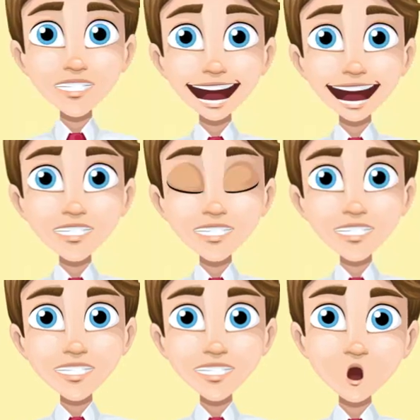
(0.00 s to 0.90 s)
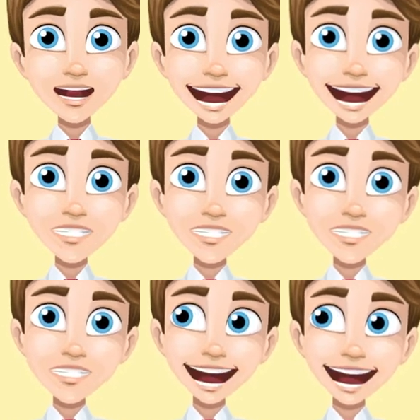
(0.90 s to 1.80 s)
service which culminates a
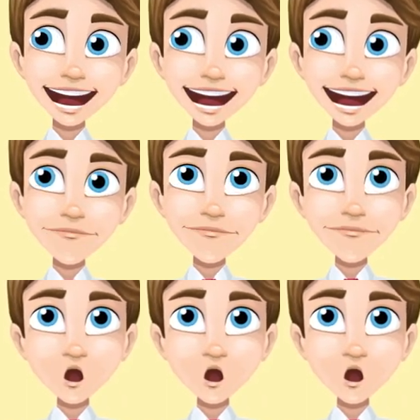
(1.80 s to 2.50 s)
display in an app